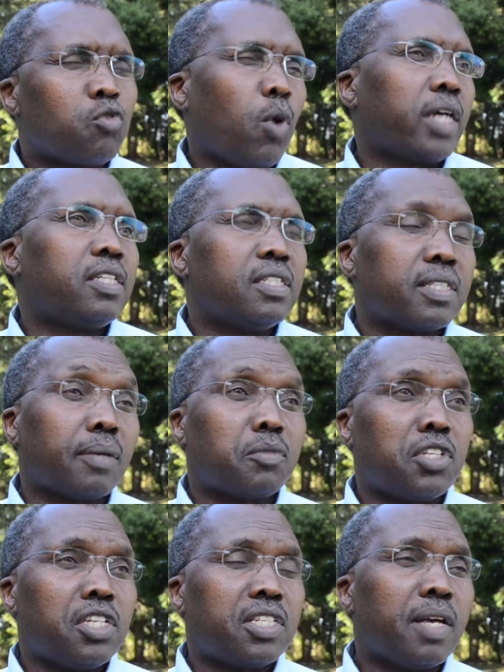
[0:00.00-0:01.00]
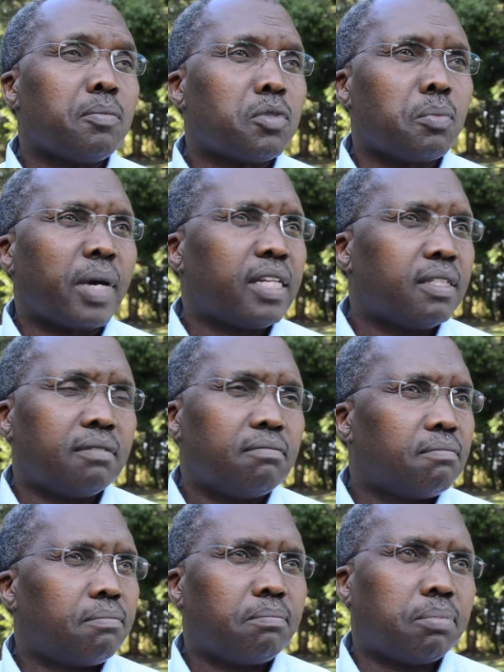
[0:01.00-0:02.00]
work in some systems, but
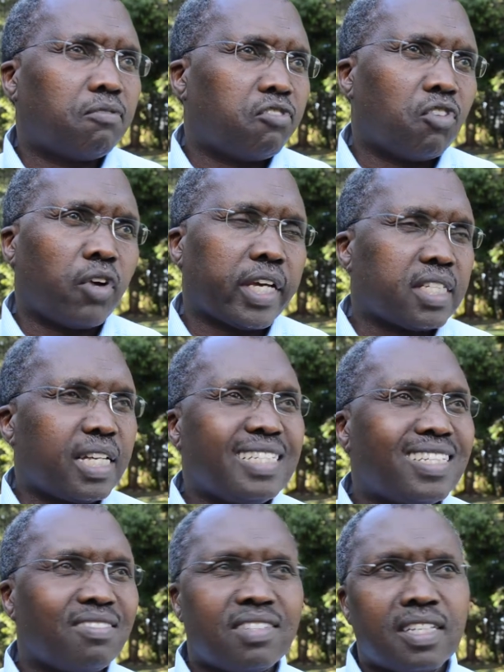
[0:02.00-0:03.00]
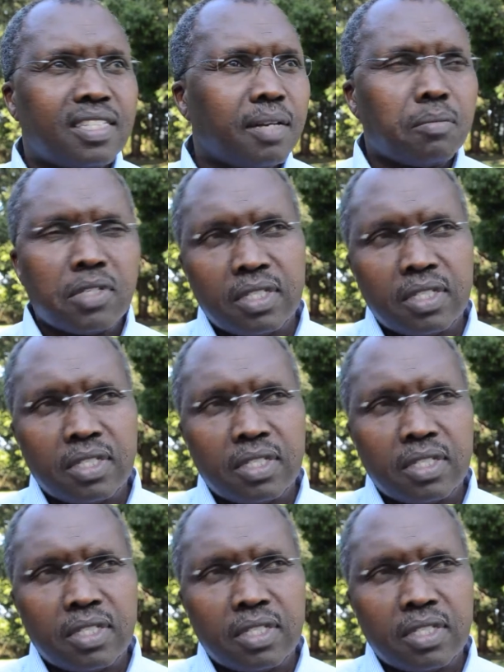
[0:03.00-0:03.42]
for extensive systems,